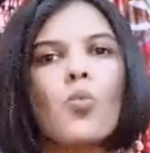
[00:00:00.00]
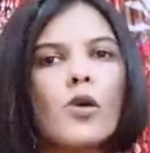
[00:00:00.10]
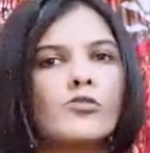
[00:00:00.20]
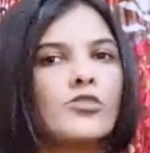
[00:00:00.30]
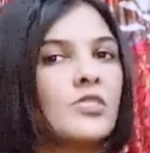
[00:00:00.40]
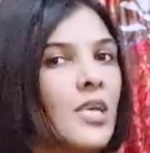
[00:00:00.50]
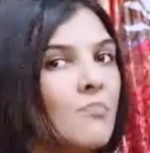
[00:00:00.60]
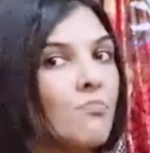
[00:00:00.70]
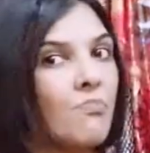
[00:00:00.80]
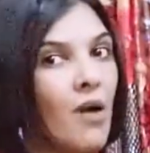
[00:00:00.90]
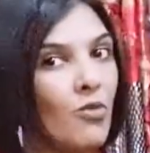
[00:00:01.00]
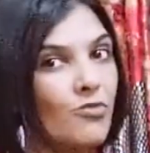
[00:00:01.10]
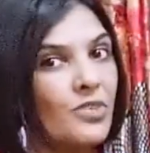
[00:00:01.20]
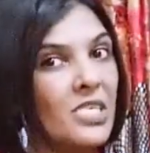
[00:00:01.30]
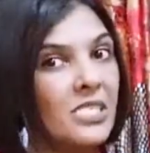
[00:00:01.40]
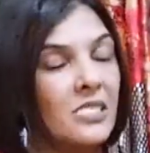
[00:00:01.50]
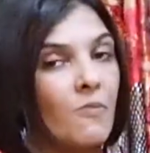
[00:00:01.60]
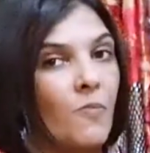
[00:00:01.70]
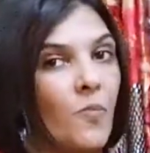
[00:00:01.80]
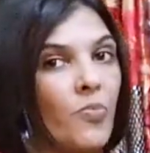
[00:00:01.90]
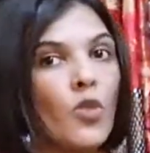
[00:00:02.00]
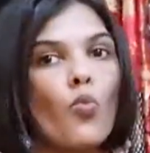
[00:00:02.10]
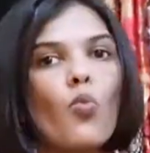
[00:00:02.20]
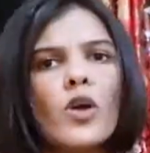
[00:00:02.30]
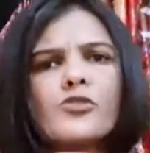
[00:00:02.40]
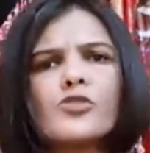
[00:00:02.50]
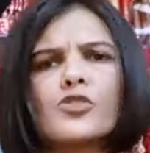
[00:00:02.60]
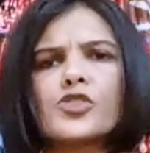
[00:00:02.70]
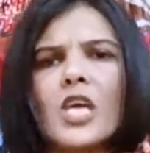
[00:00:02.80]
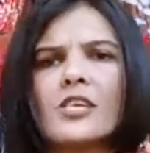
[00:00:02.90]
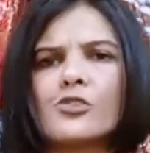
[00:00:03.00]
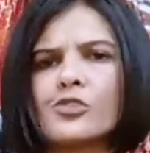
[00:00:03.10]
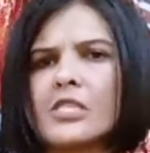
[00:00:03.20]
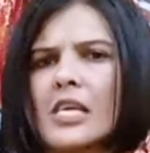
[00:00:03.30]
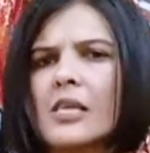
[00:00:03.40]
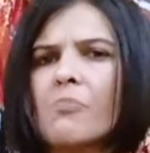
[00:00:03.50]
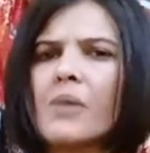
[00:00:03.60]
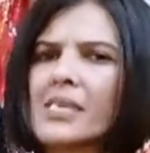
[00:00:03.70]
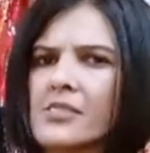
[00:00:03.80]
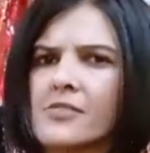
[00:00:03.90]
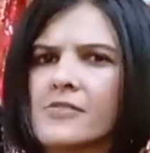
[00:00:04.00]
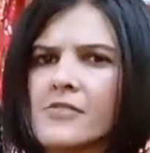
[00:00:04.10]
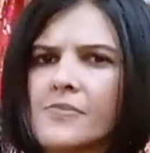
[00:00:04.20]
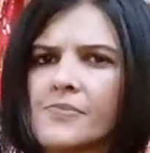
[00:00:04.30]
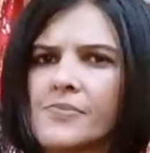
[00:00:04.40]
Want to set boundaries? Want to change daily patterns?